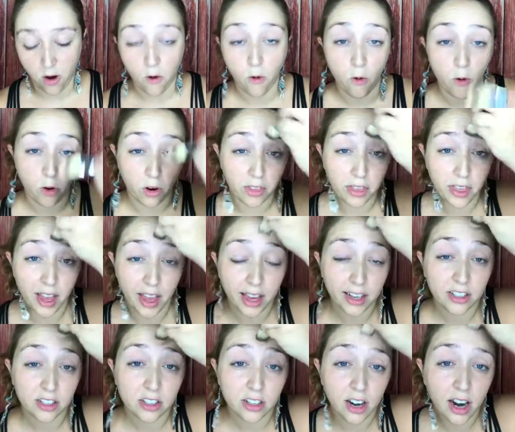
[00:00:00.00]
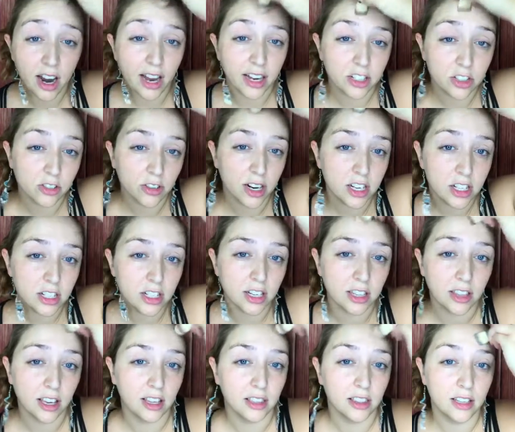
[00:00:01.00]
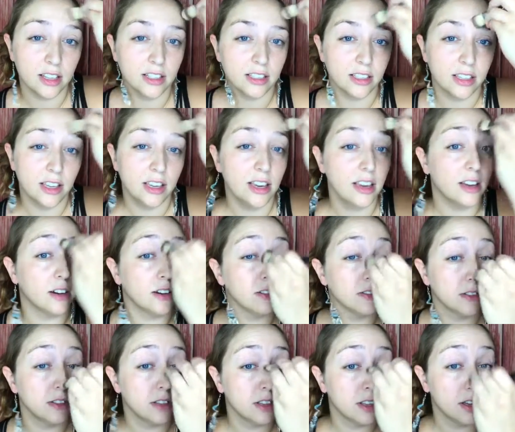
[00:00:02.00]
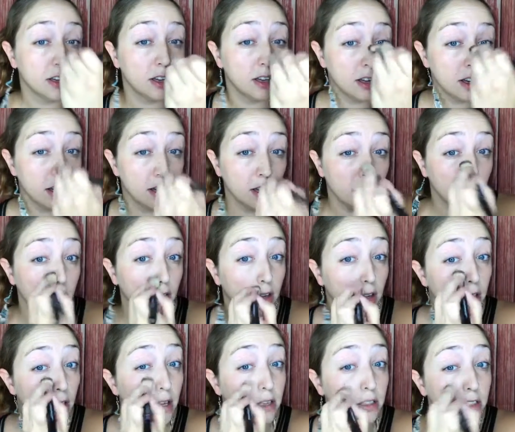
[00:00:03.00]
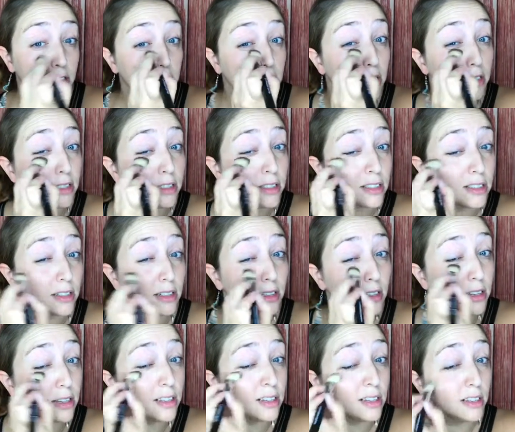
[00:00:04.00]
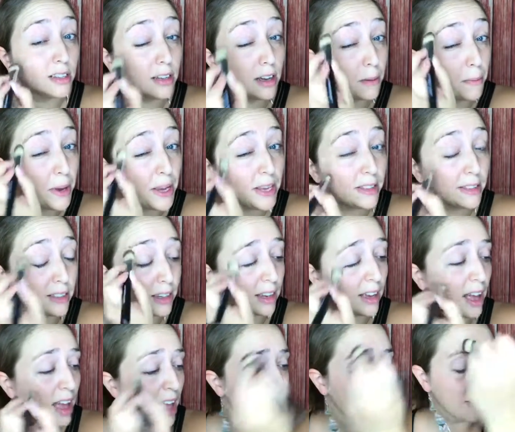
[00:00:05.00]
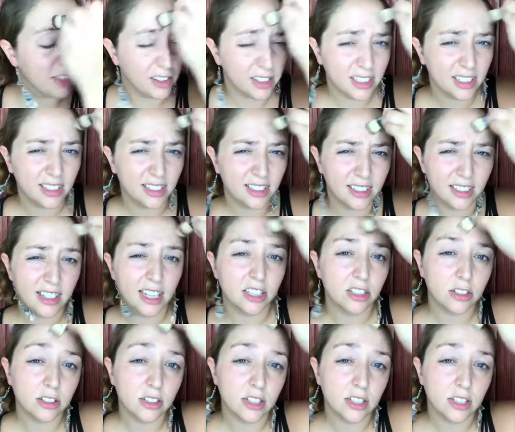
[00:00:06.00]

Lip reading: or the extra hydration that this gives, it's just amazing. There's 6